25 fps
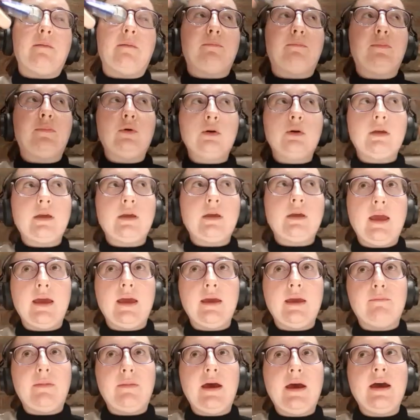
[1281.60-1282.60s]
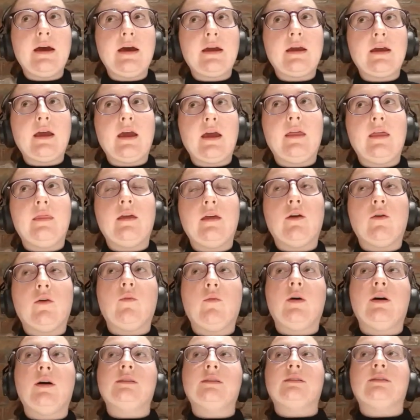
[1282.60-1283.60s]
book came back, and there
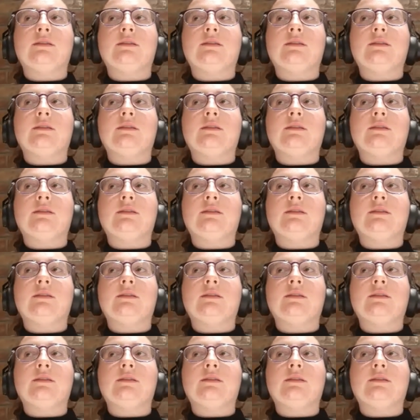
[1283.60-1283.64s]
was the